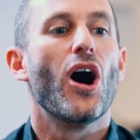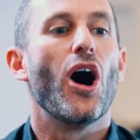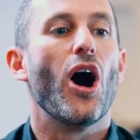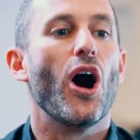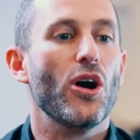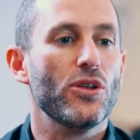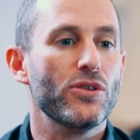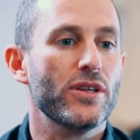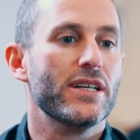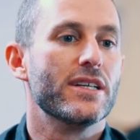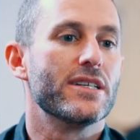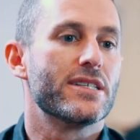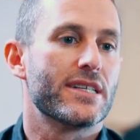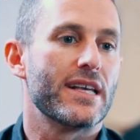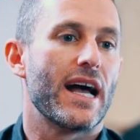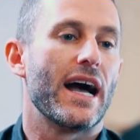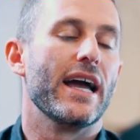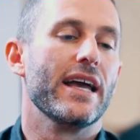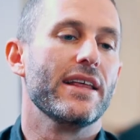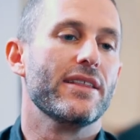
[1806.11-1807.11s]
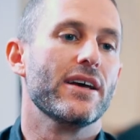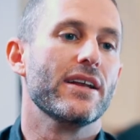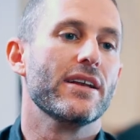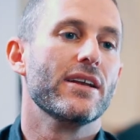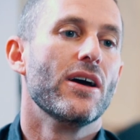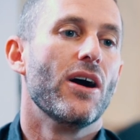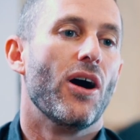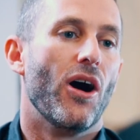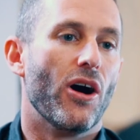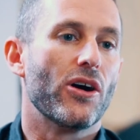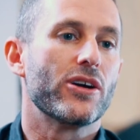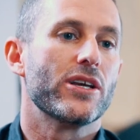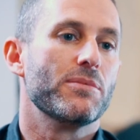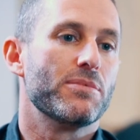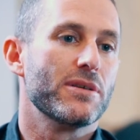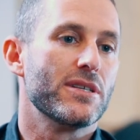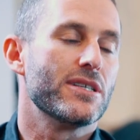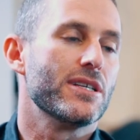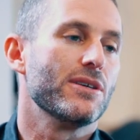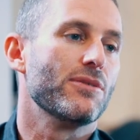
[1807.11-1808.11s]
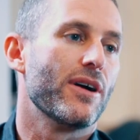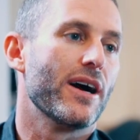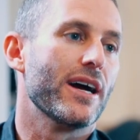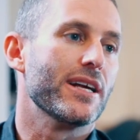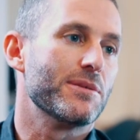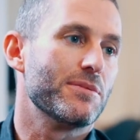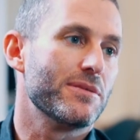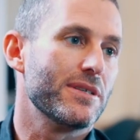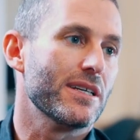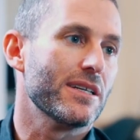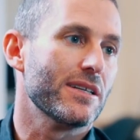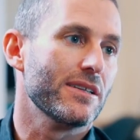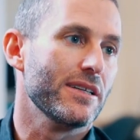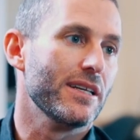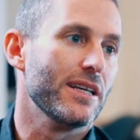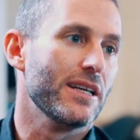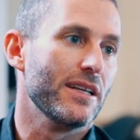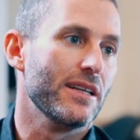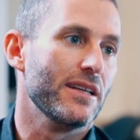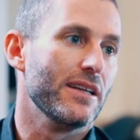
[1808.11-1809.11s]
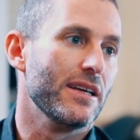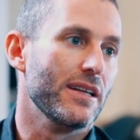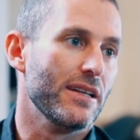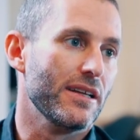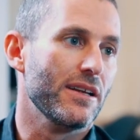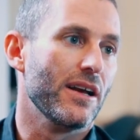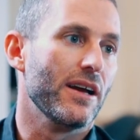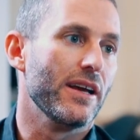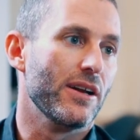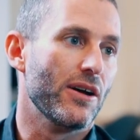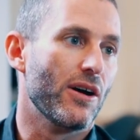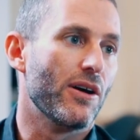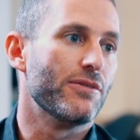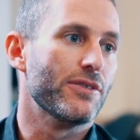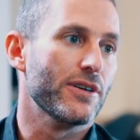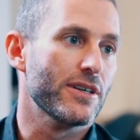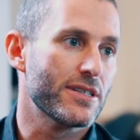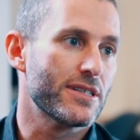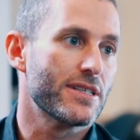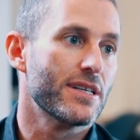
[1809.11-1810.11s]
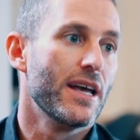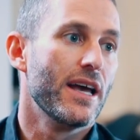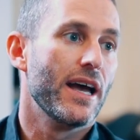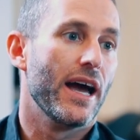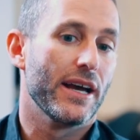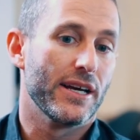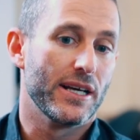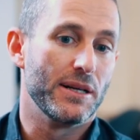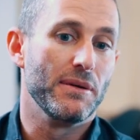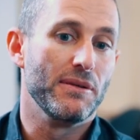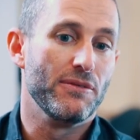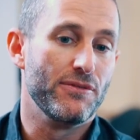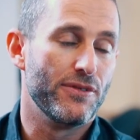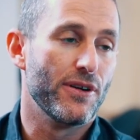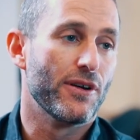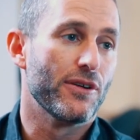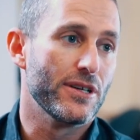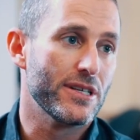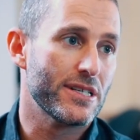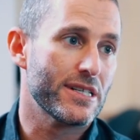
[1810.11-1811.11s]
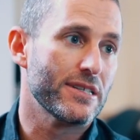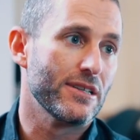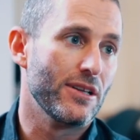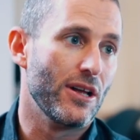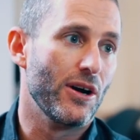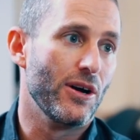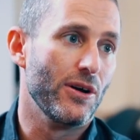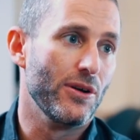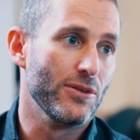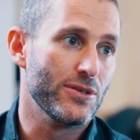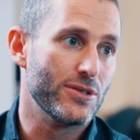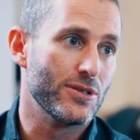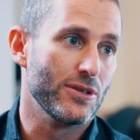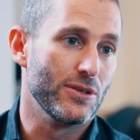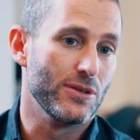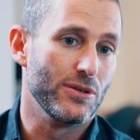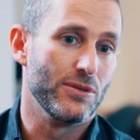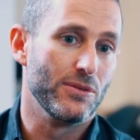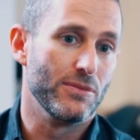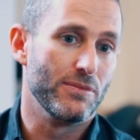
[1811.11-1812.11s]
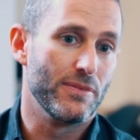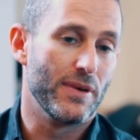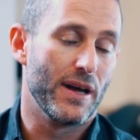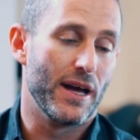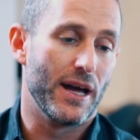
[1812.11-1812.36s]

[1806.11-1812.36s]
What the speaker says: only to say that occupancy rates, particularly in office, are going to be very slow to